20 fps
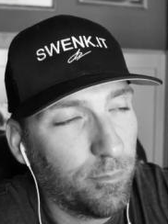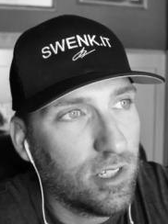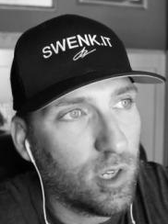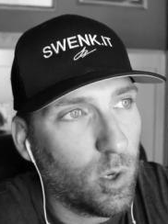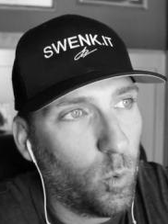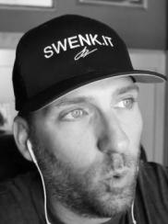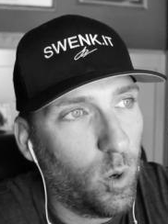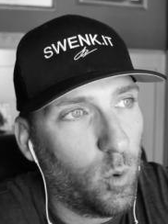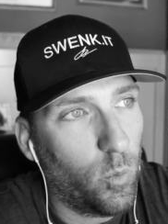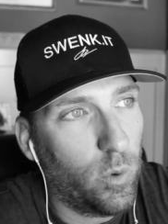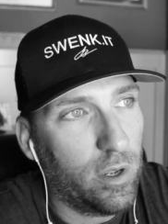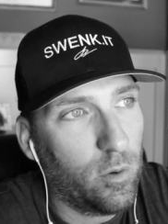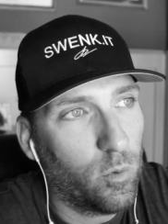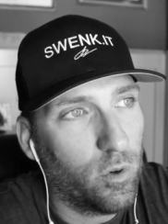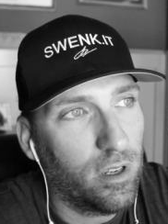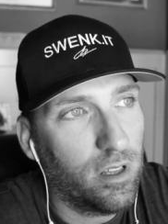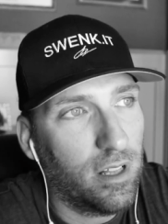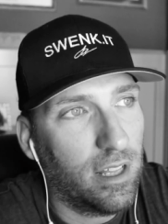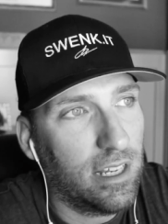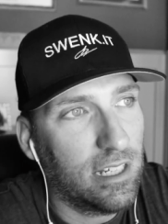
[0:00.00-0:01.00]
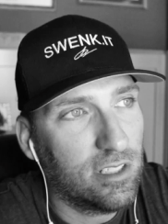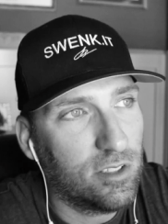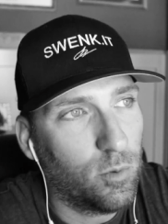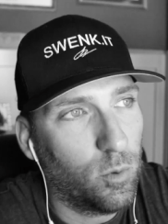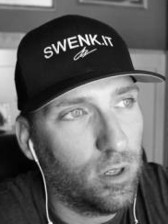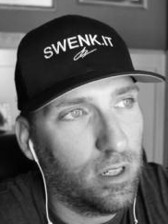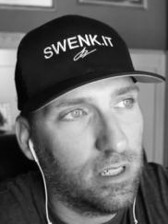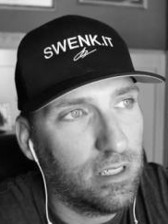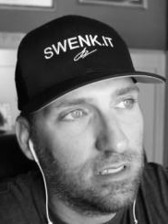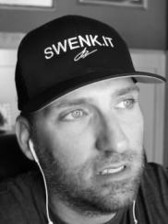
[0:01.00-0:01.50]
So, what we realized
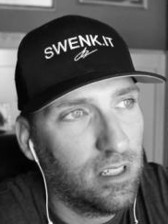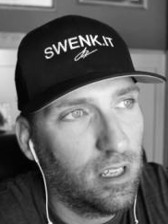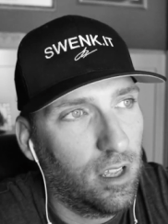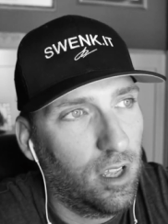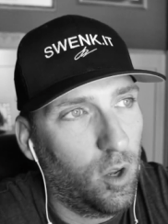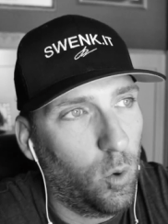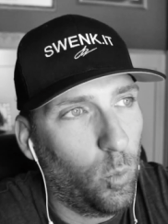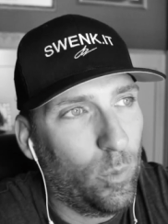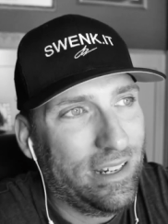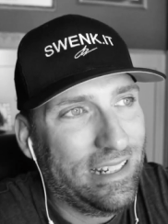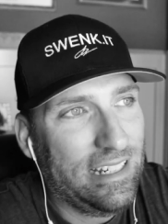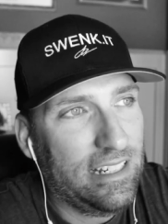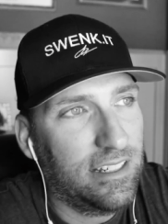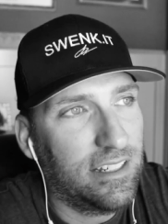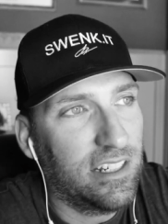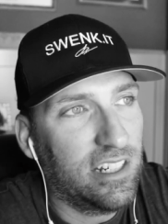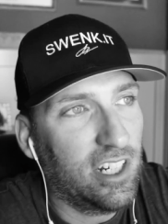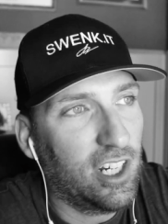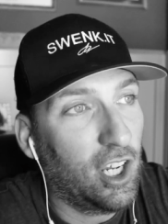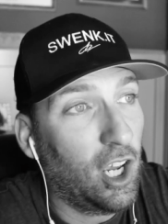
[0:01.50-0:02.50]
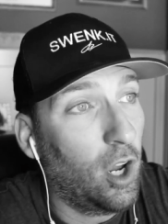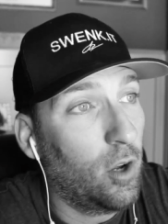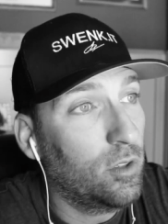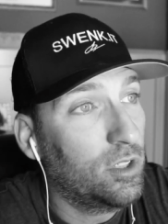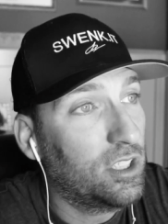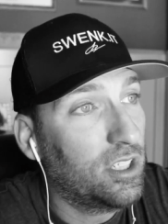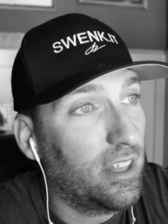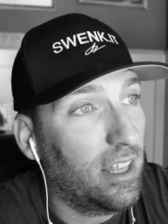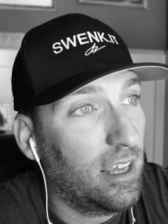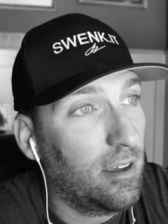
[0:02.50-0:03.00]
was we needed to
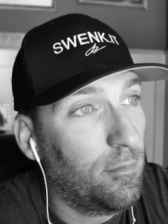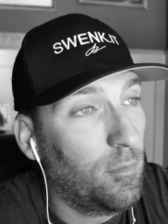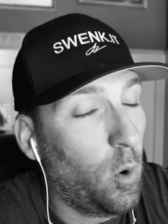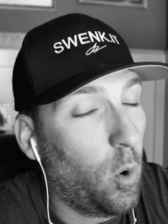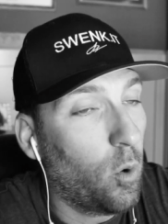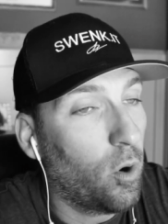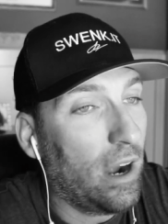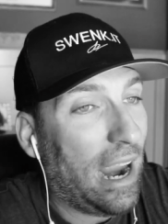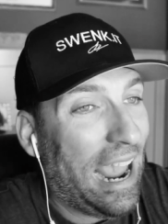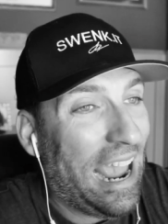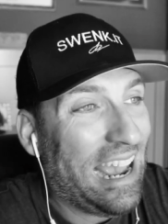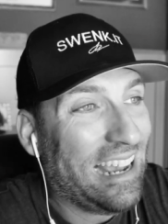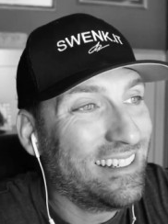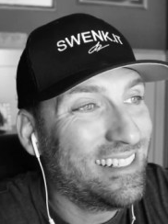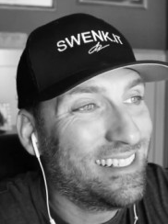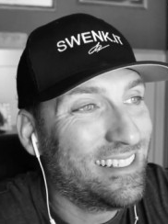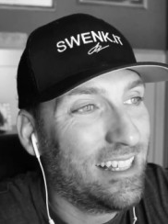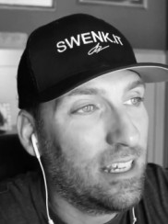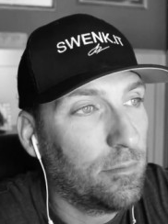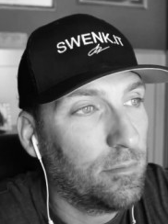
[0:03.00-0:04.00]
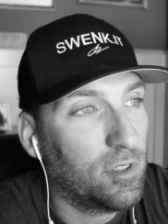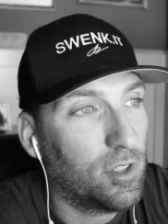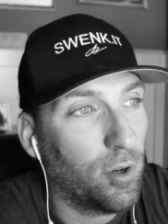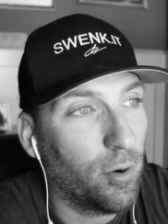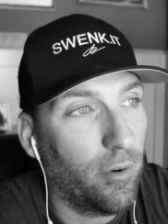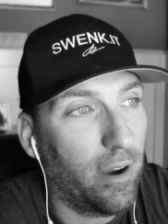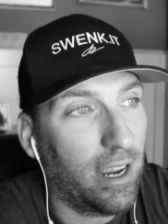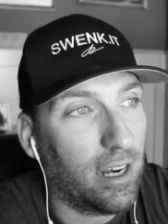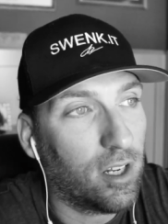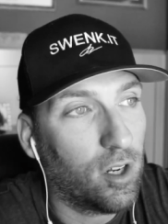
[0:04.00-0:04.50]
coach them or ask them
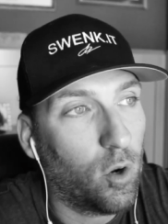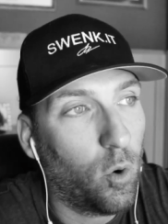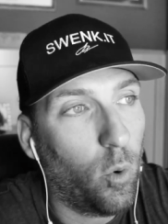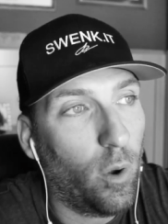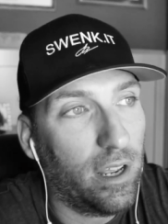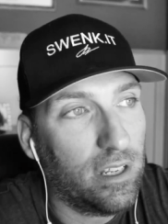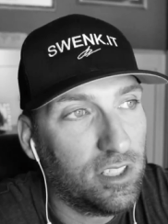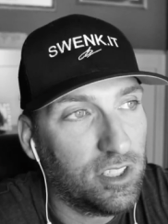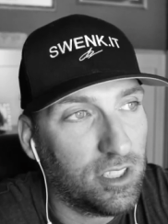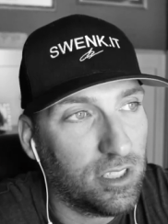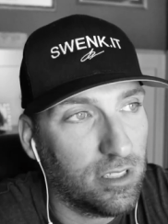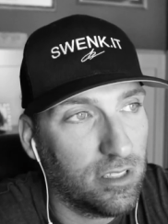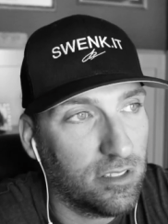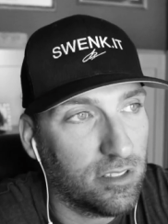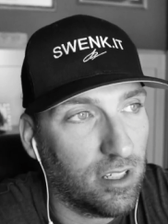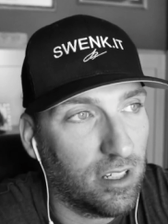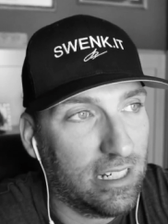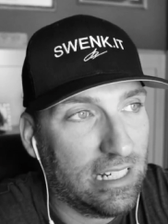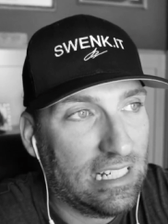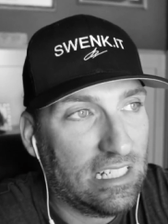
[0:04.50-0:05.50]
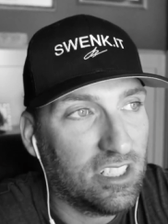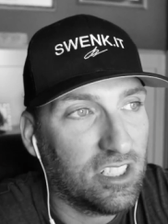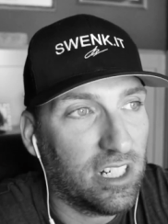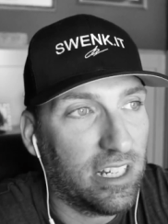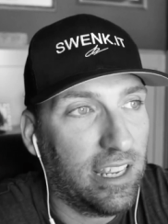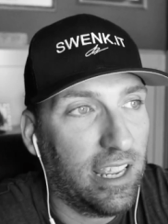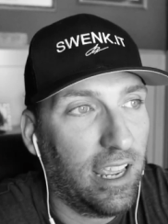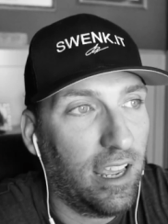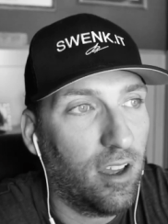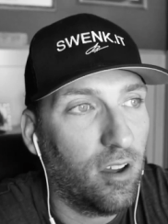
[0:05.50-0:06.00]
direct questions on each
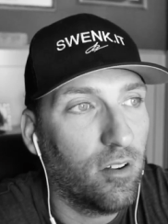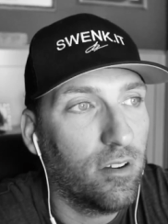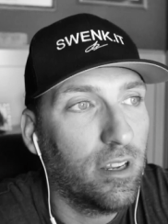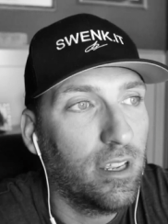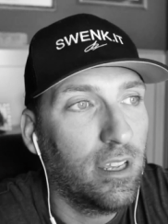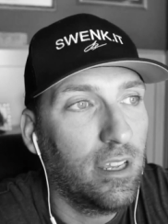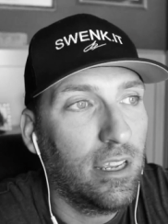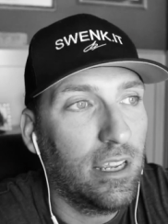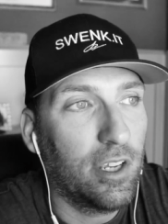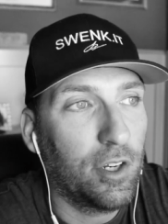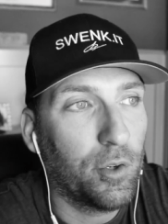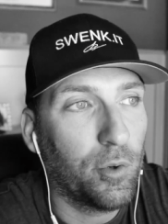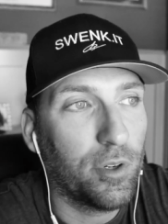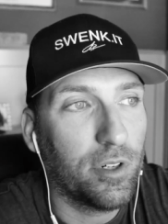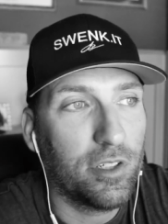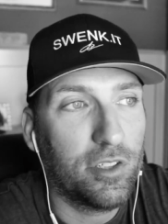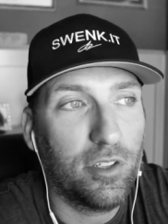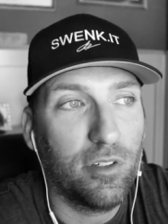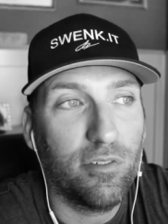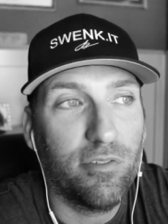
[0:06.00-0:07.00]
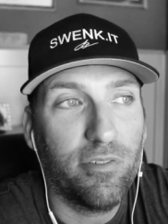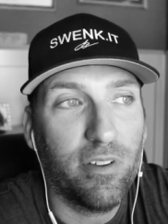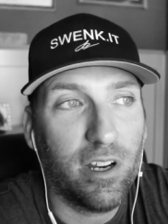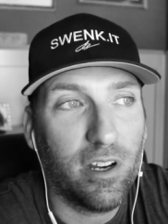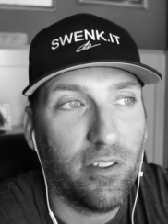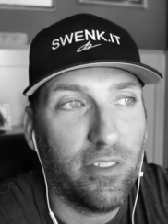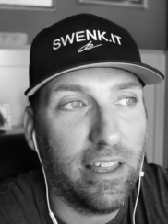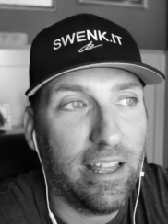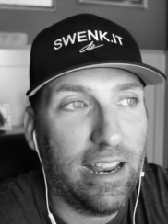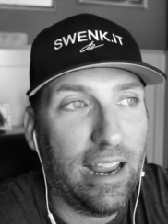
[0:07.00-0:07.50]
account in order to
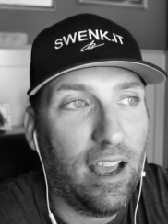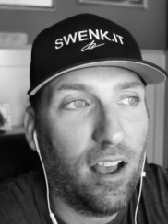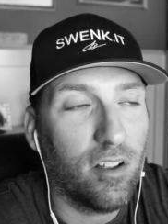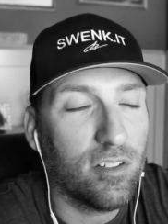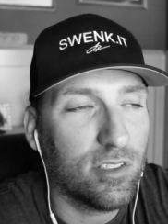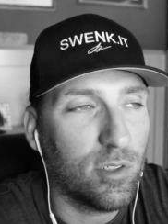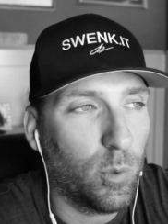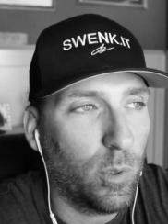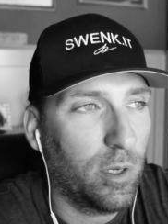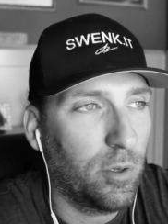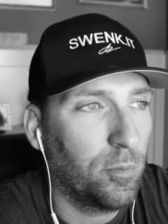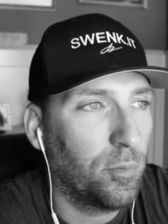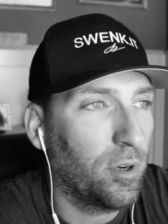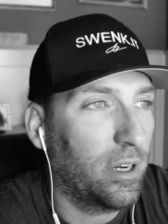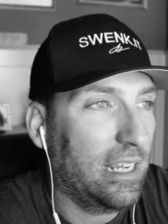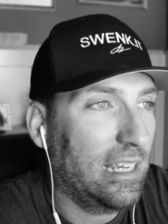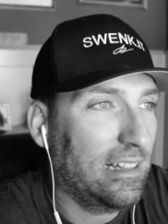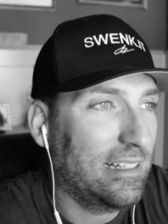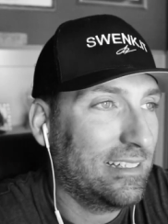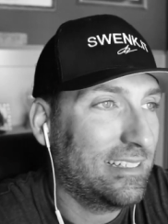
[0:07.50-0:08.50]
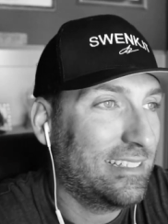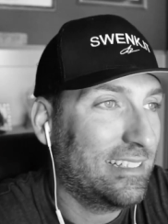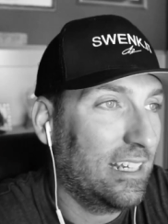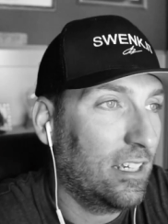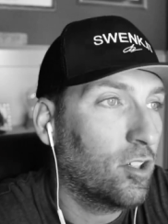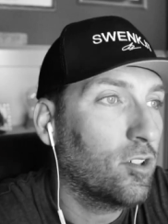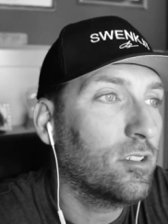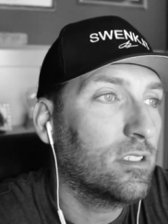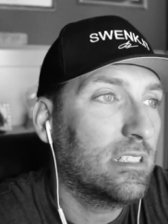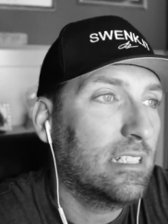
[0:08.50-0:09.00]
figure that out. So, we would bring in the
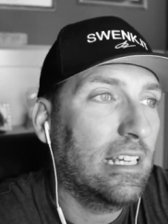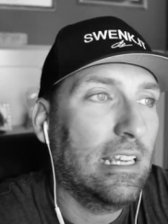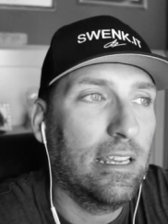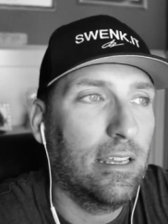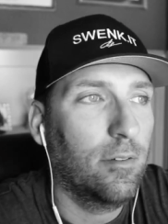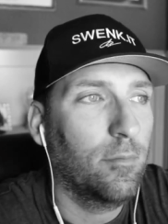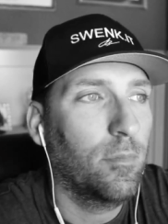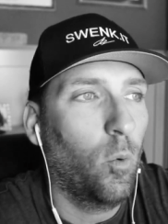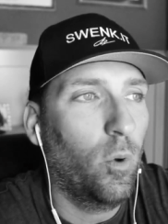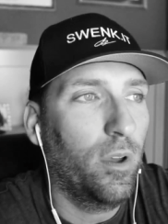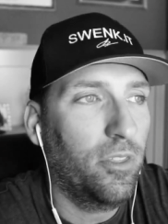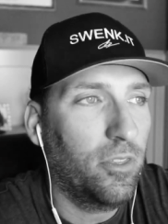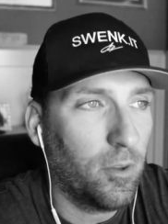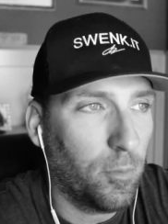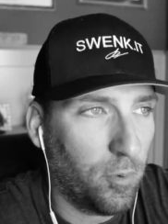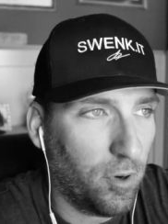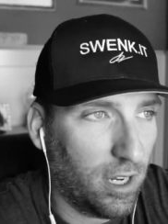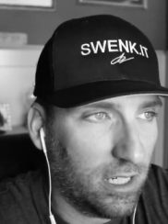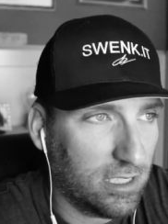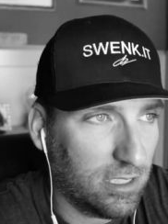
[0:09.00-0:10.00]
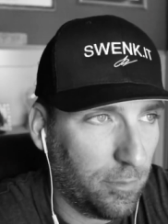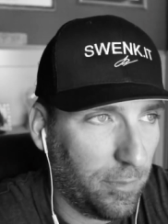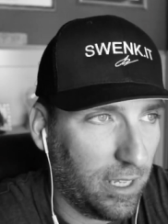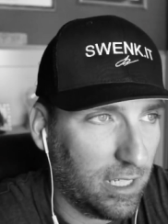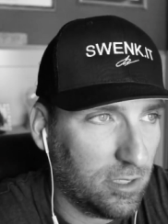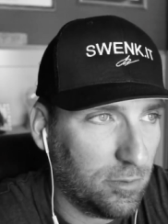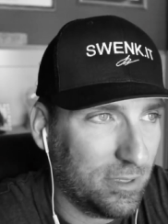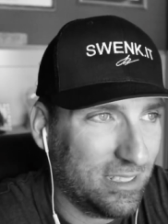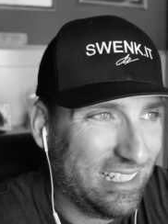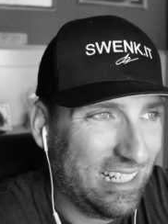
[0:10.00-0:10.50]
sales team with the project
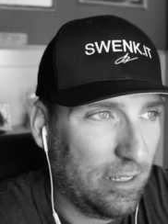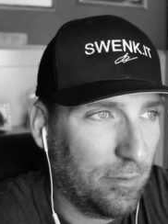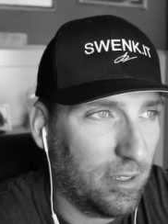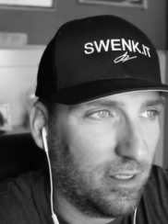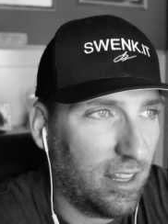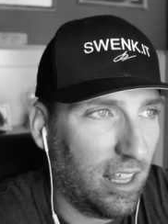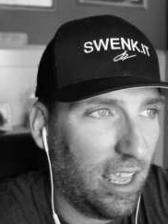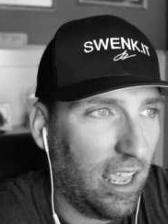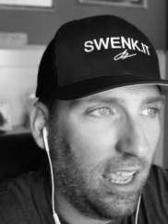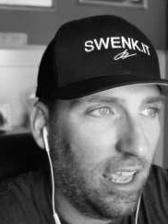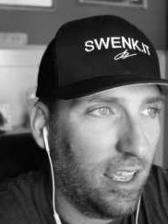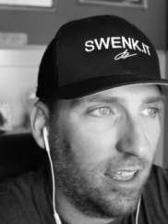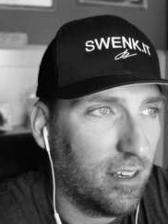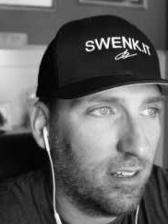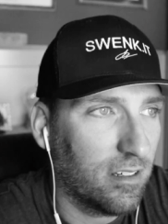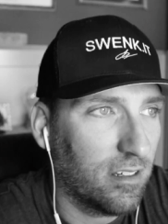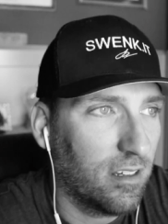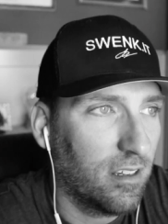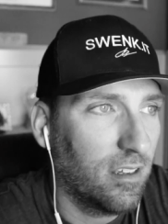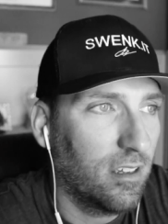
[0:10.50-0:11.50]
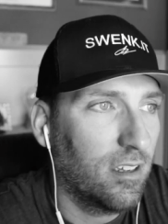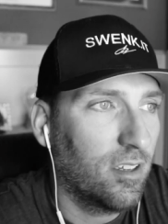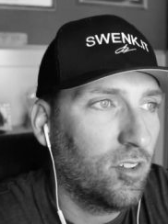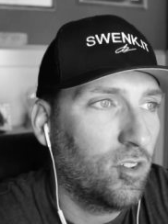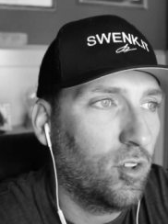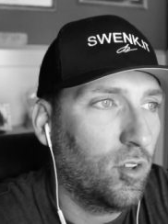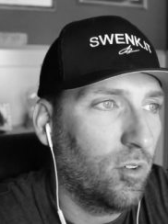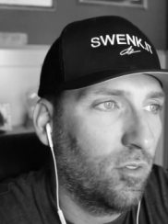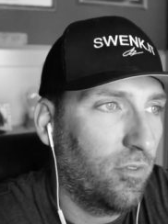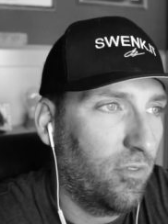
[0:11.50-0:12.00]
management team at the end
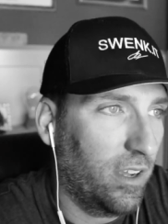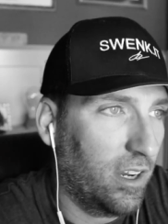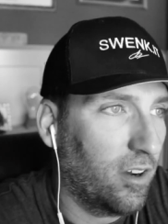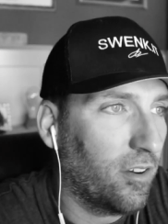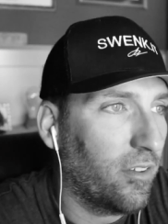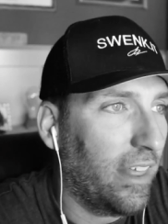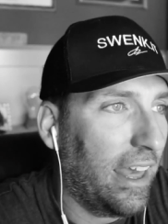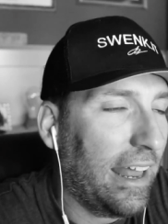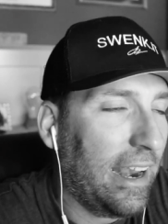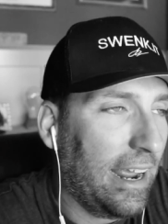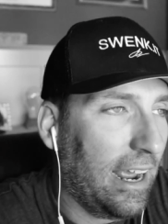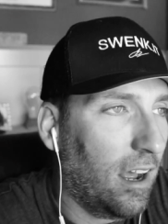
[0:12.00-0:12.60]
to figure that